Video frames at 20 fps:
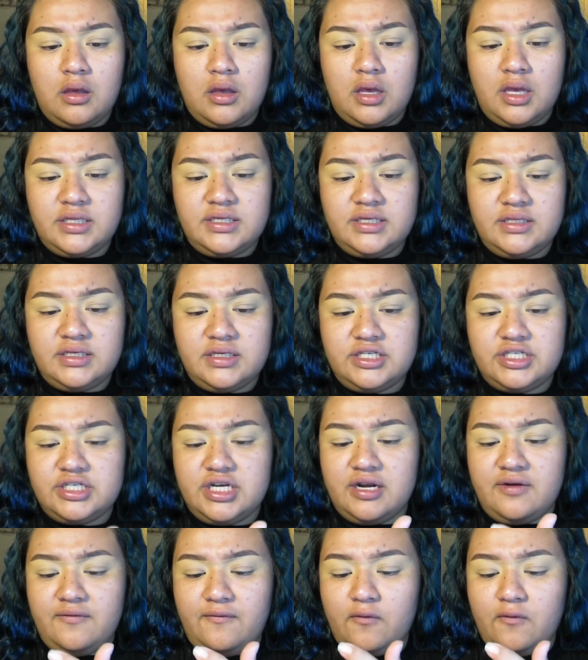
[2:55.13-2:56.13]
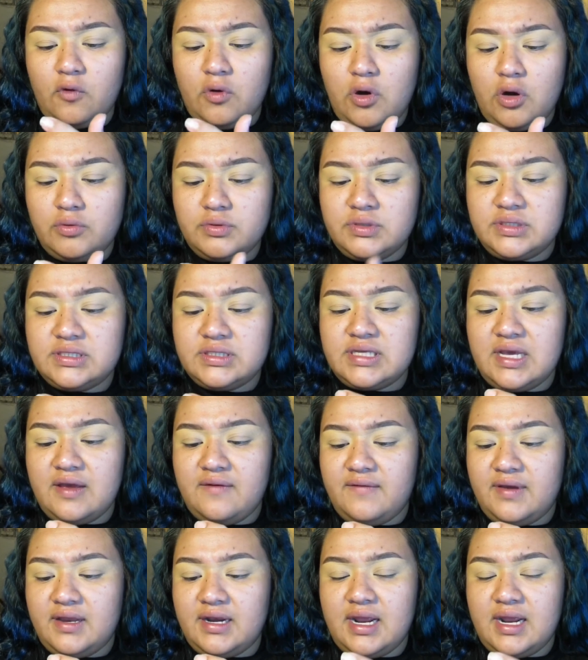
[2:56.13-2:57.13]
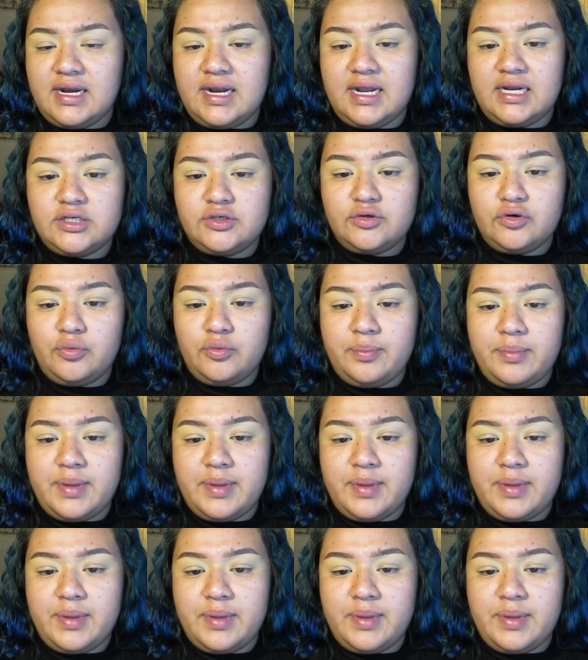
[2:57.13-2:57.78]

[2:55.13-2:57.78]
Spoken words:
it's in the shade 407, a natural